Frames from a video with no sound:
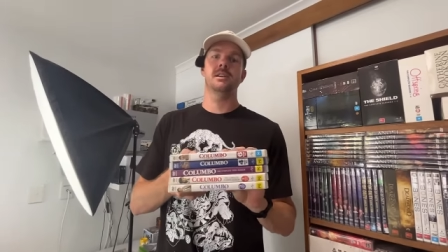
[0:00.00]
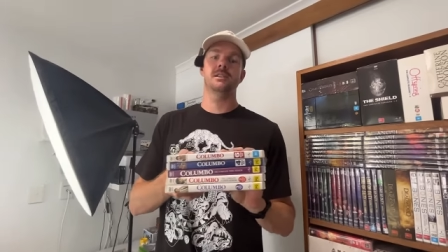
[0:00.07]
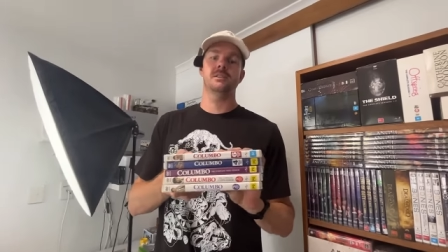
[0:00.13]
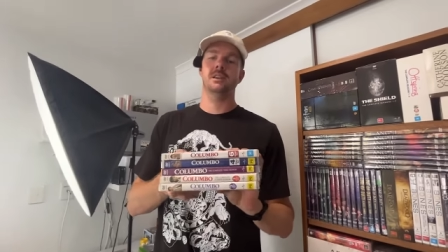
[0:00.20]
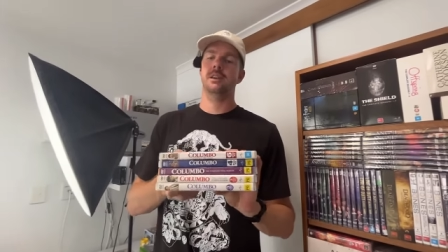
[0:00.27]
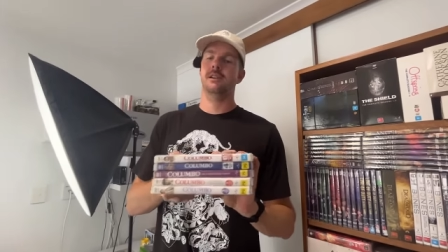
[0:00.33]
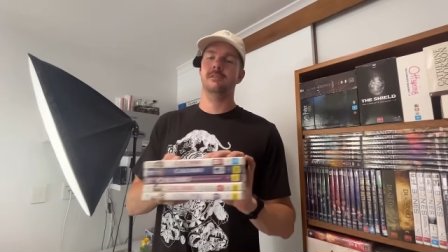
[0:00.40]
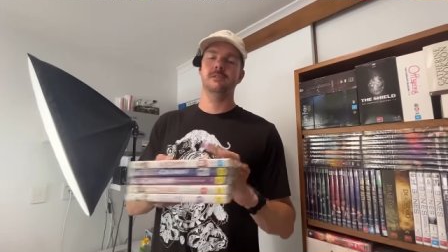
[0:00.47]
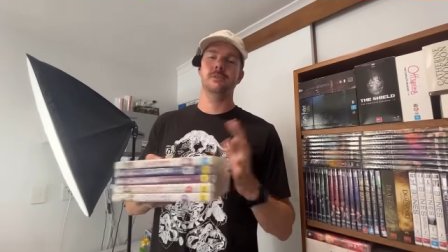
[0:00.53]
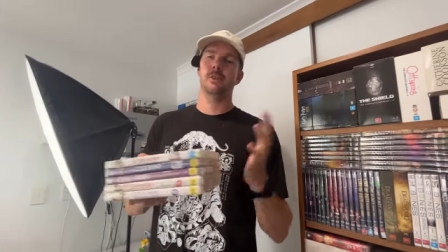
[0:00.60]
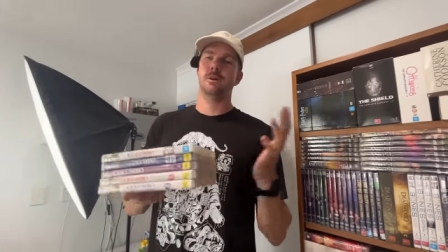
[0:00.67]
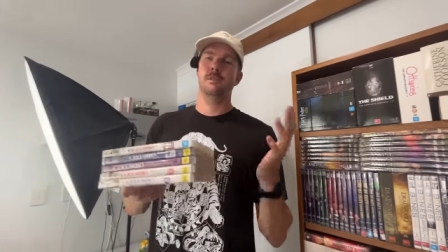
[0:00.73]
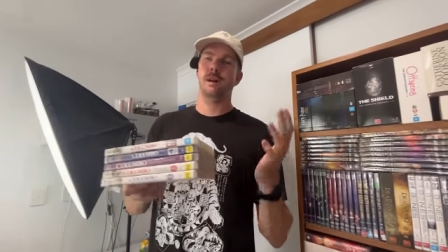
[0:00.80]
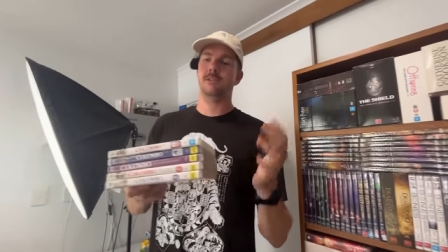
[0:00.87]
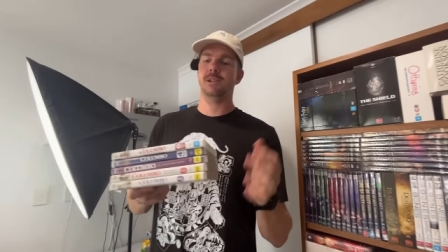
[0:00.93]
So look,
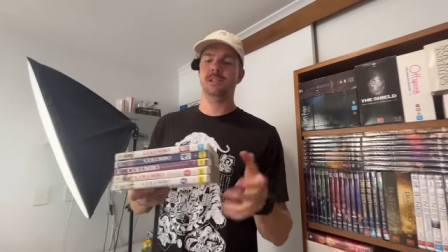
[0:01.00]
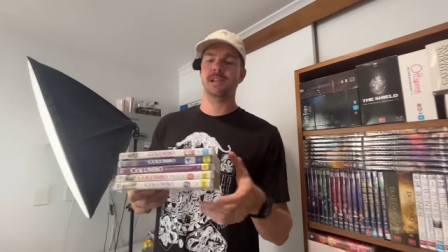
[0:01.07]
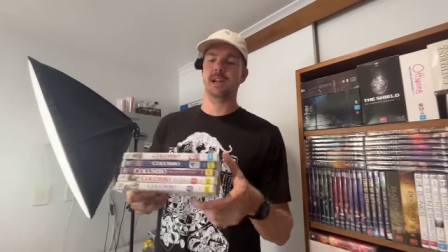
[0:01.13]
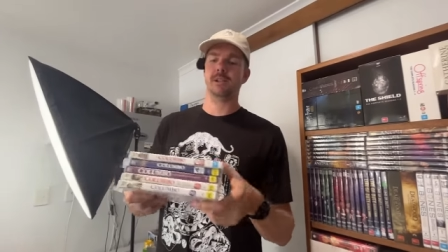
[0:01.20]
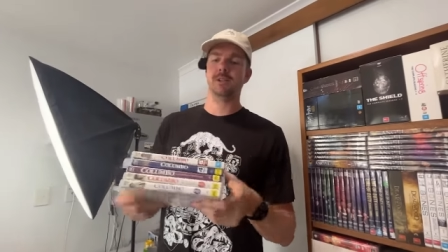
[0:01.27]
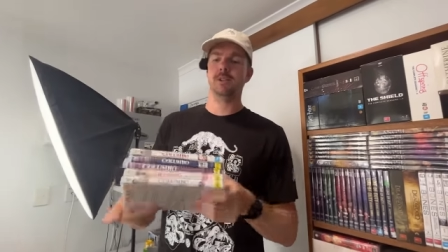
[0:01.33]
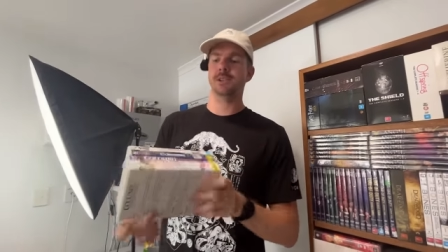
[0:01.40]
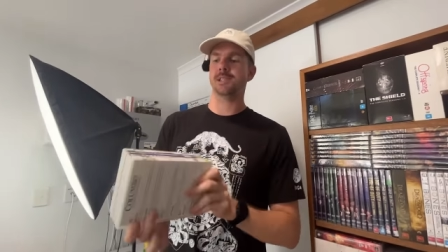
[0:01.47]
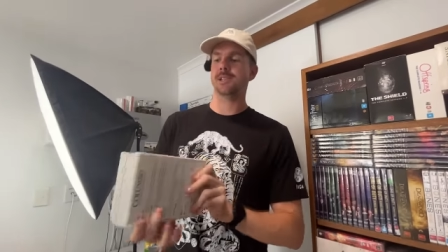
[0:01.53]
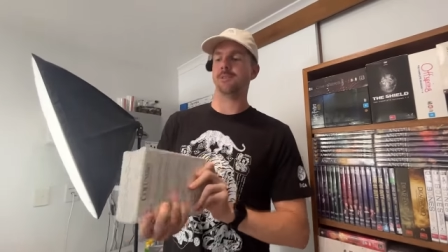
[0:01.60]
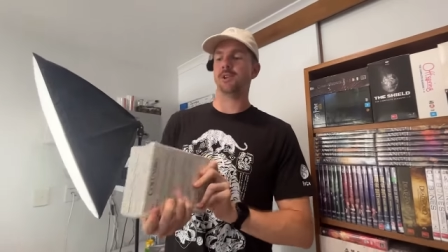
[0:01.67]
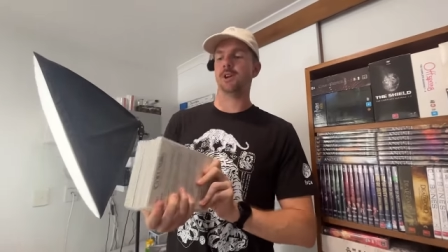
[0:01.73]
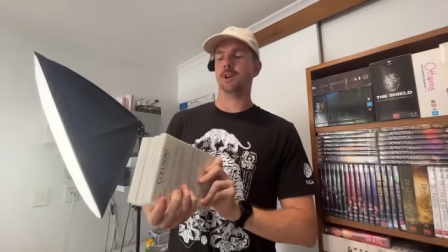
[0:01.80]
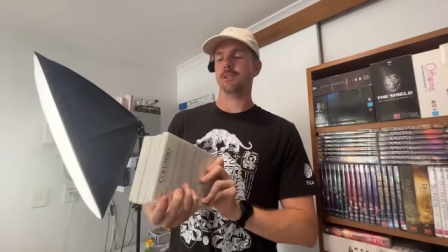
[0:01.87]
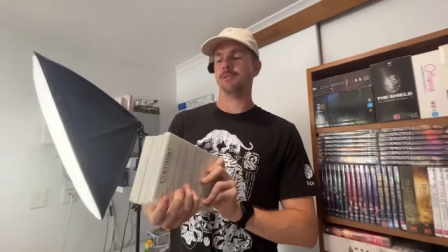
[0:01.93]
I'm happy to take
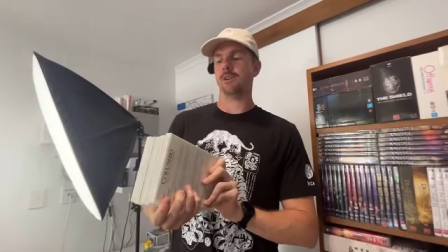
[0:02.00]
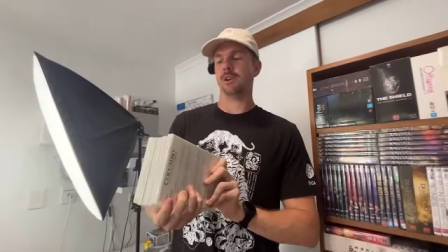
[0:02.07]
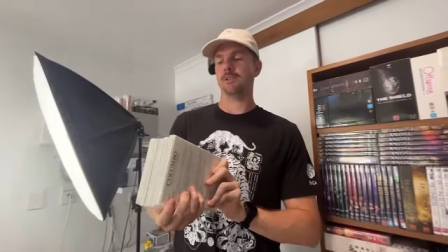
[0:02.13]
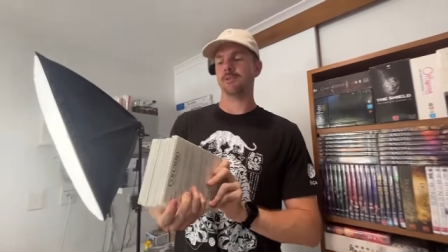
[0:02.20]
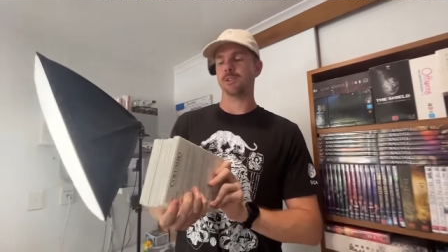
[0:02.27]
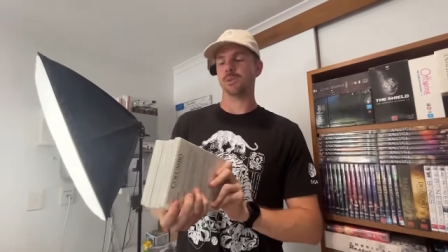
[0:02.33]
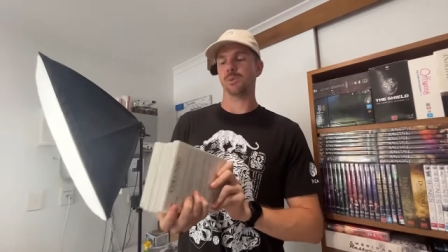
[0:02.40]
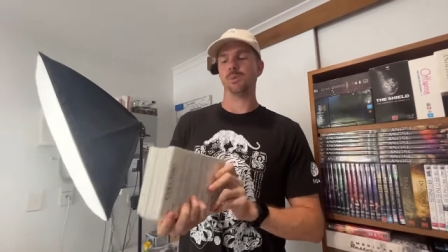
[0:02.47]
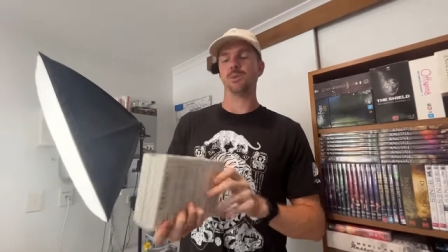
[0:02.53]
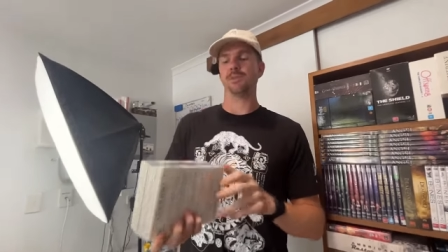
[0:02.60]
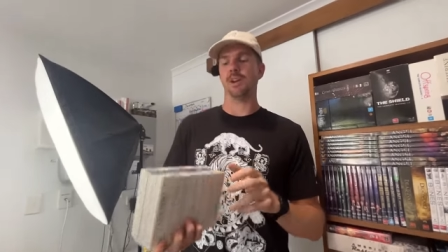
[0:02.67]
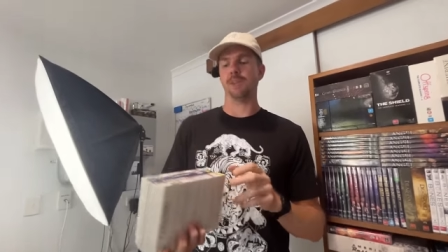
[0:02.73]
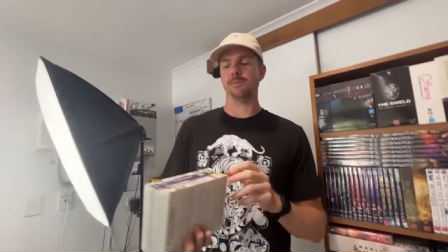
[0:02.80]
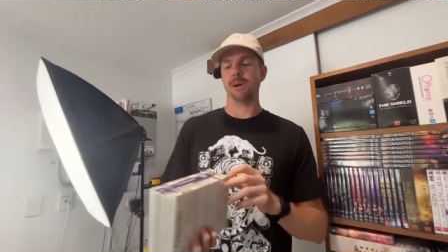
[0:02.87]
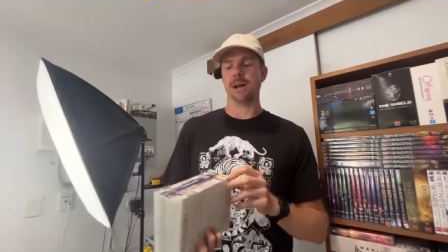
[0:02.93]
thirty-seven ninety-five because we would
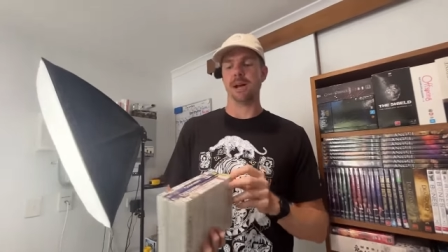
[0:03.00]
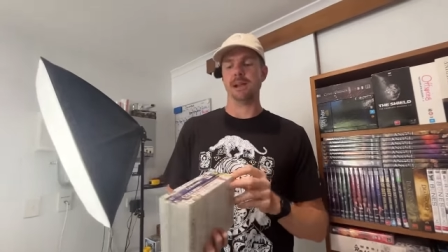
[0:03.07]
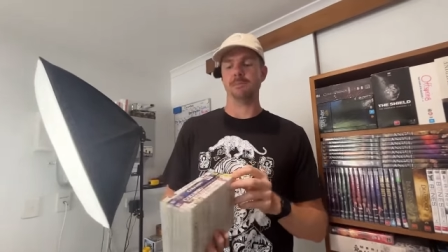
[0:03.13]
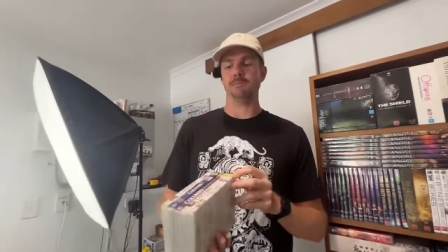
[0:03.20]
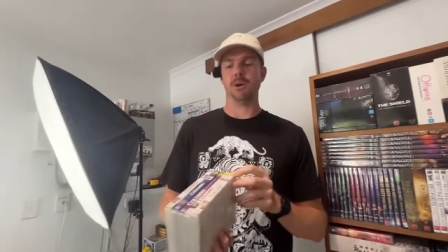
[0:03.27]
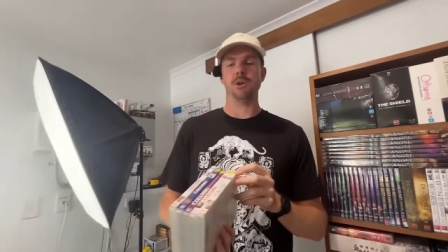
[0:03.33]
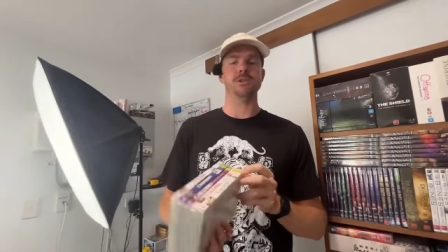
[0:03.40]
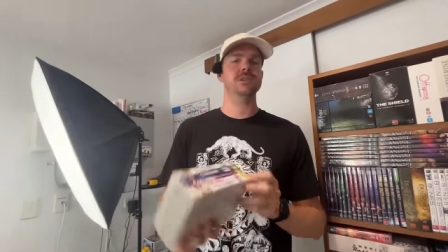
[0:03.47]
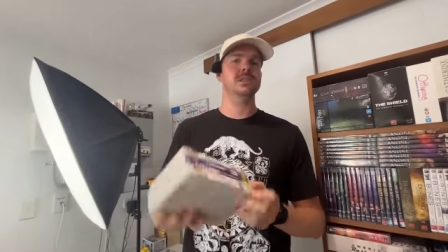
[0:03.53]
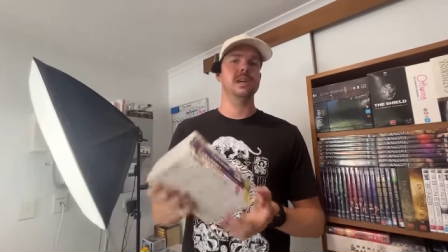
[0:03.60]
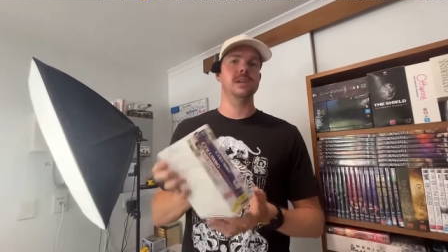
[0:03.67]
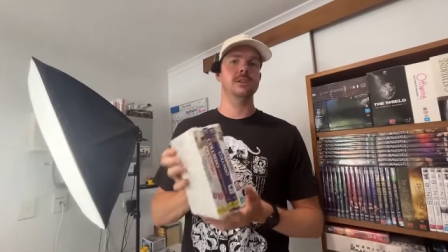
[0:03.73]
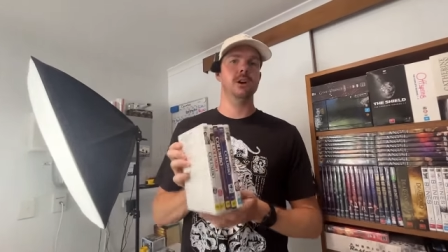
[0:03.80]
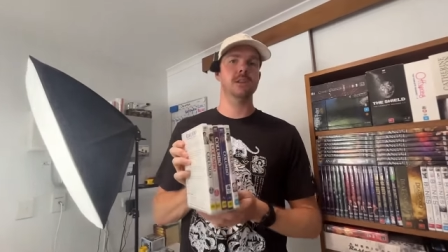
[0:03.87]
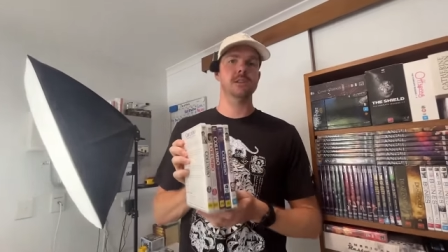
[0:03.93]
have only paid at most
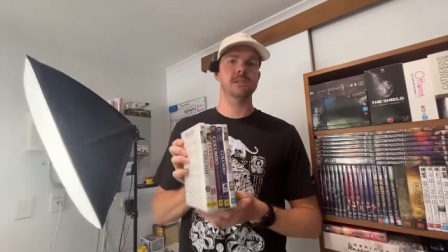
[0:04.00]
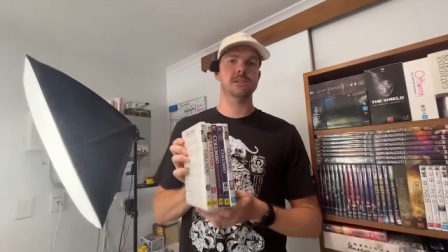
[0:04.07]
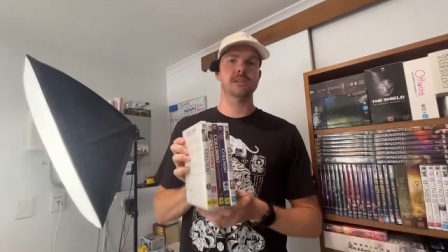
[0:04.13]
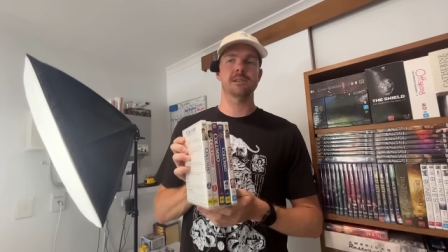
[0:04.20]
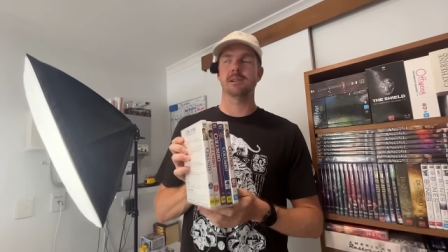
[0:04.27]
ten dollars.